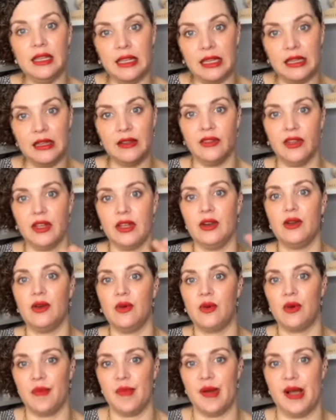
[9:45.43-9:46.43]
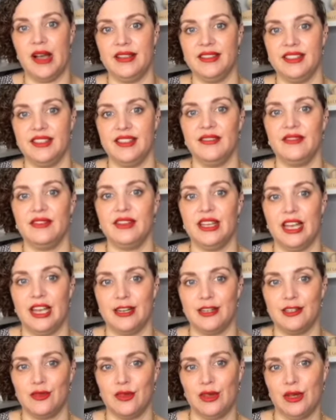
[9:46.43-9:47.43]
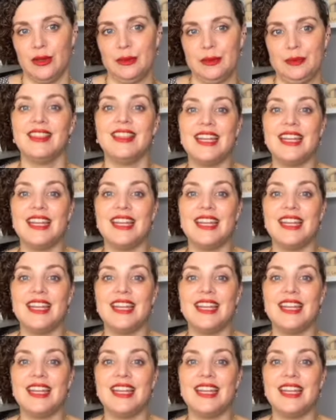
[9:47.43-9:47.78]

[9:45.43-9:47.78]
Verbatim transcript: even or positive cash flow.